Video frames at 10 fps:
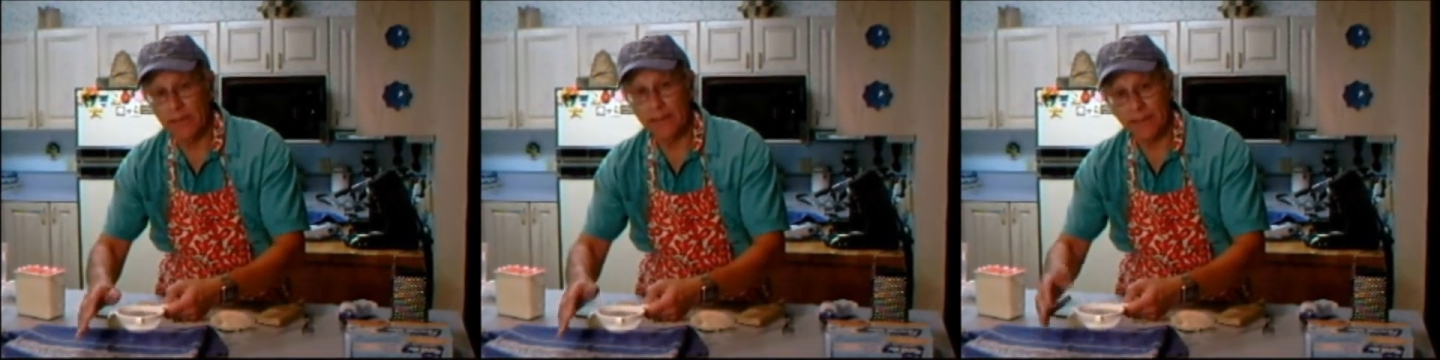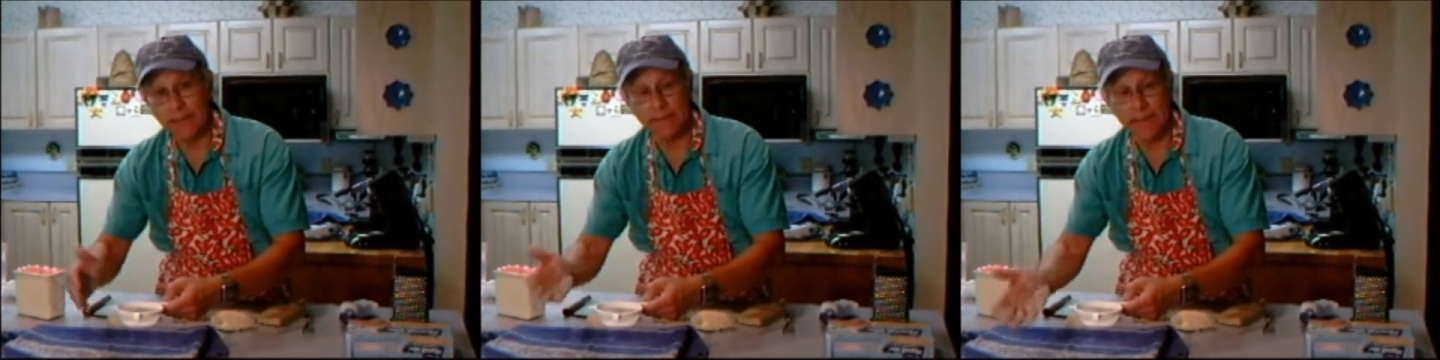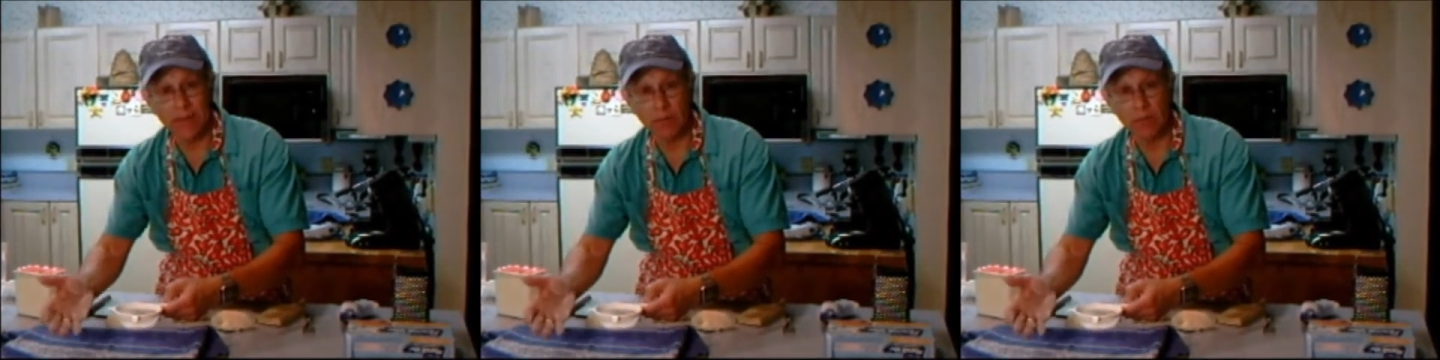lay
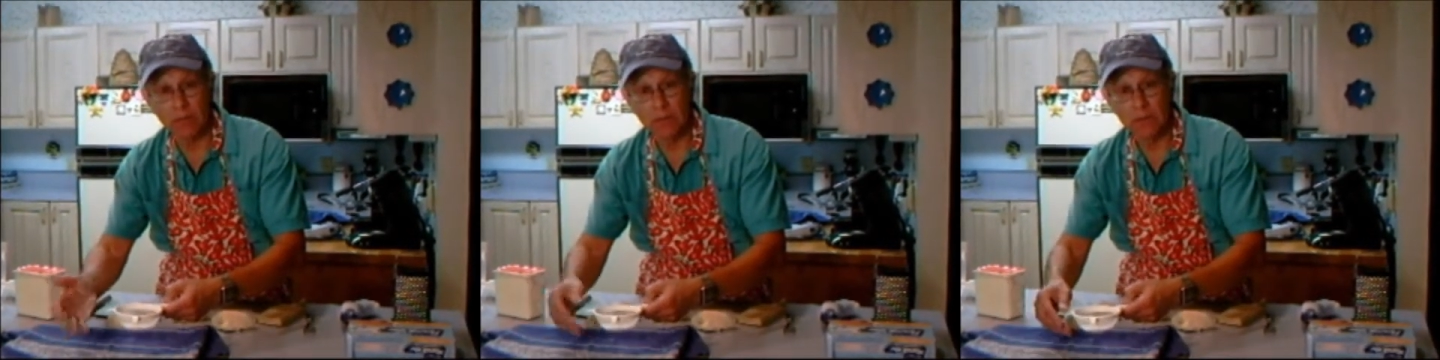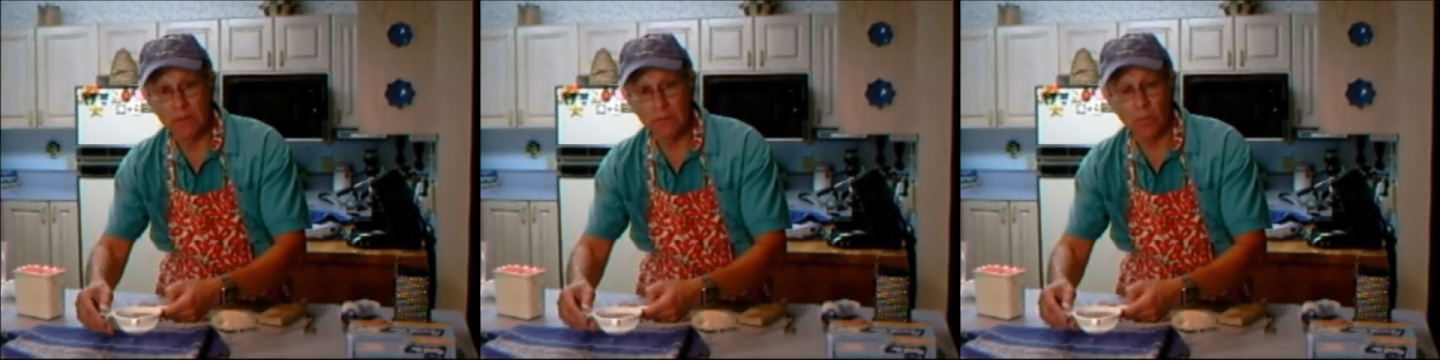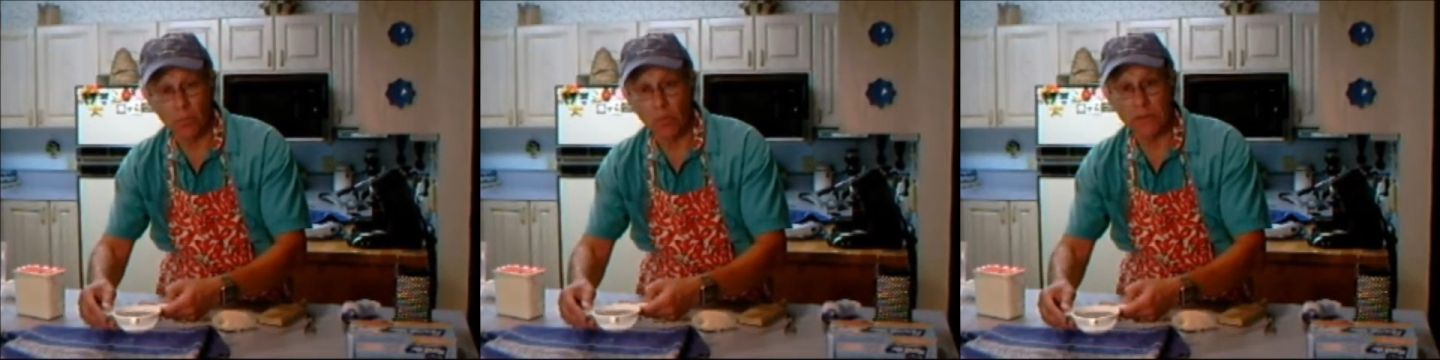down the
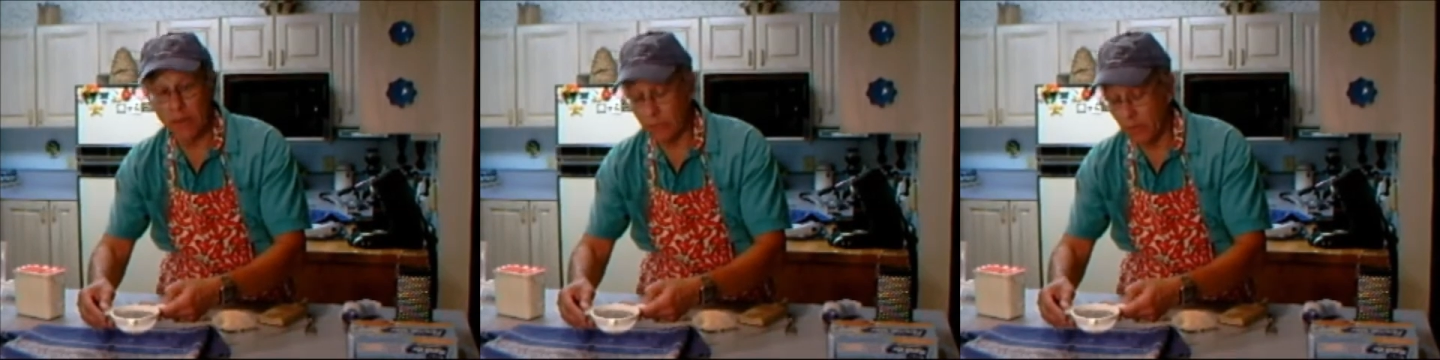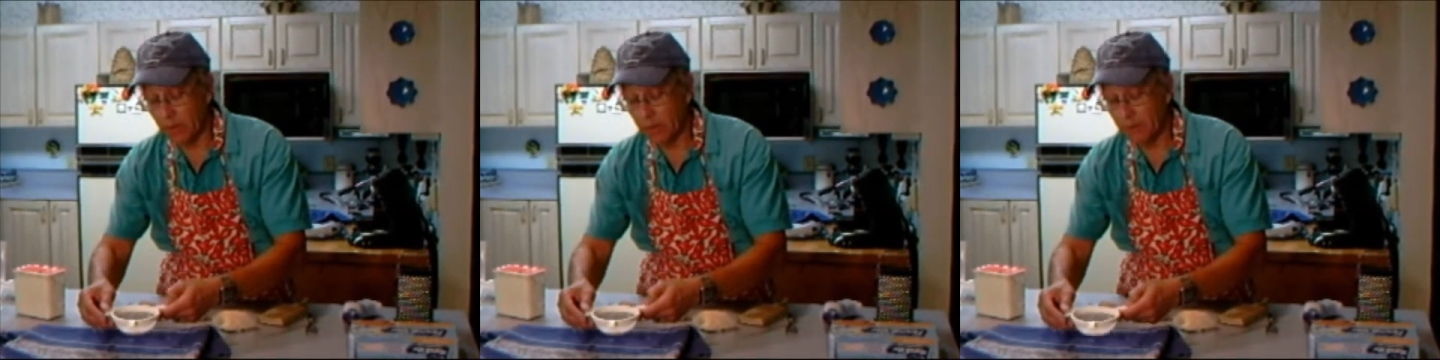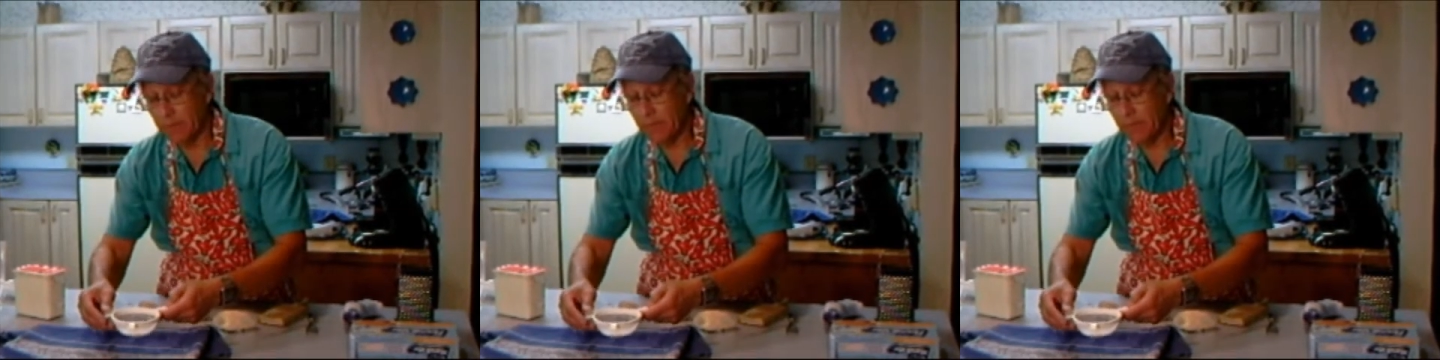rolled out gnocchi.